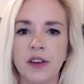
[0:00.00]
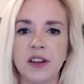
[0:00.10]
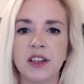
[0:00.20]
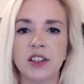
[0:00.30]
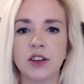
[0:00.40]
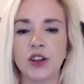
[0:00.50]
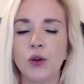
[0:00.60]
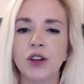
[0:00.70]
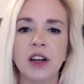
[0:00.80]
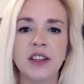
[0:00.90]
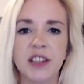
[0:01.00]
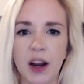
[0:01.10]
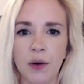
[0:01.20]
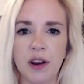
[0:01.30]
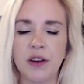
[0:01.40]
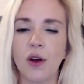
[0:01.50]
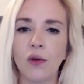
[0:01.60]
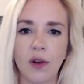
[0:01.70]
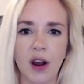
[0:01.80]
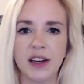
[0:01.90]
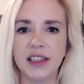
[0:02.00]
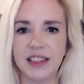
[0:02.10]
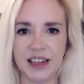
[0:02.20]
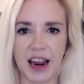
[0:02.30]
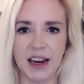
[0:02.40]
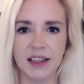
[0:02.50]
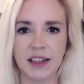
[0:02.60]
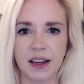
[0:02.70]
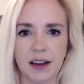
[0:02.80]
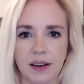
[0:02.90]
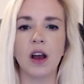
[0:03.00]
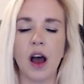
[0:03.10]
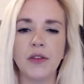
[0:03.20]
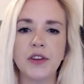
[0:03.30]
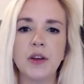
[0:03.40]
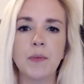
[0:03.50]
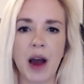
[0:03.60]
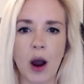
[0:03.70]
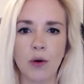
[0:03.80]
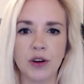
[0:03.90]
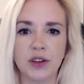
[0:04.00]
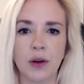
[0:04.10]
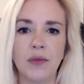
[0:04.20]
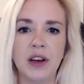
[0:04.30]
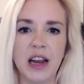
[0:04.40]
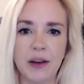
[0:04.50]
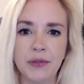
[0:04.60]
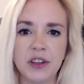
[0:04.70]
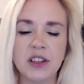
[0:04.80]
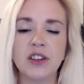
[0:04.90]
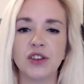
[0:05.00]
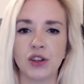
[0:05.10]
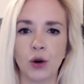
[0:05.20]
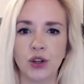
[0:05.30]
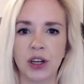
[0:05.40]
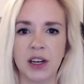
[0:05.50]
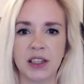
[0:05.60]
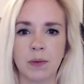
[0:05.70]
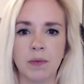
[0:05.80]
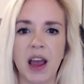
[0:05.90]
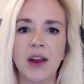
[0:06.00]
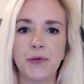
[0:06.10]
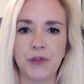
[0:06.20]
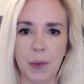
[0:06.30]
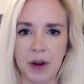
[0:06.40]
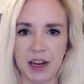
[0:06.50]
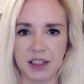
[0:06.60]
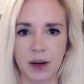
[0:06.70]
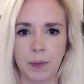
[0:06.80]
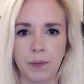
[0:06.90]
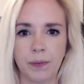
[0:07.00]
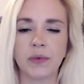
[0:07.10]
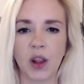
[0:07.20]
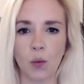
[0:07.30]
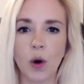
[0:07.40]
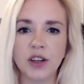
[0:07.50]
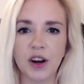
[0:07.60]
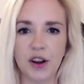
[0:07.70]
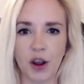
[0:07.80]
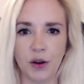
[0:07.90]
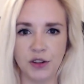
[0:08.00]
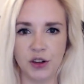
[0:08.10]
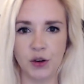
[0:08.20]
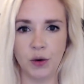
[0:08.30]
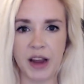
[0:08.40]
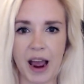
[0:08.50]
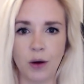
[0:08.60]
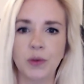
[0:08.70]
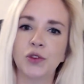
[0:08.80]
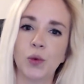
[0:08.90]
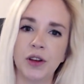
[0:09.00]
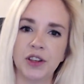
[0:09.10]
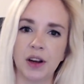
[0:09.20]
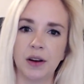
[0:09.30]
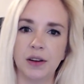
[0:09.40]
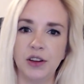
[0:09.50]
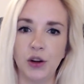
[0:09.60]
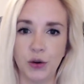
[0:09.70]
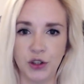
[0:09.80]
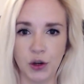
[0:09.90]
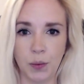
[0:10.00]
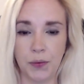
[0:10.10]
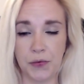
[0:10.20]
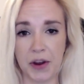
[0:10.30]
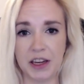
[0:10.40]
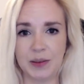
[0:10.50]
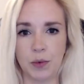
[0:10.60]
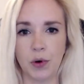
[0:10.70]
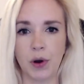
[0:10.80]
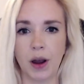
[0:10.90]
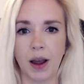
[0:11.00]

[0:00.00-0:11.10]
this totalitarian online state, under the powers of leftist socialism and feminism. What are you going to do now, Twitter, YouTube, Facebook?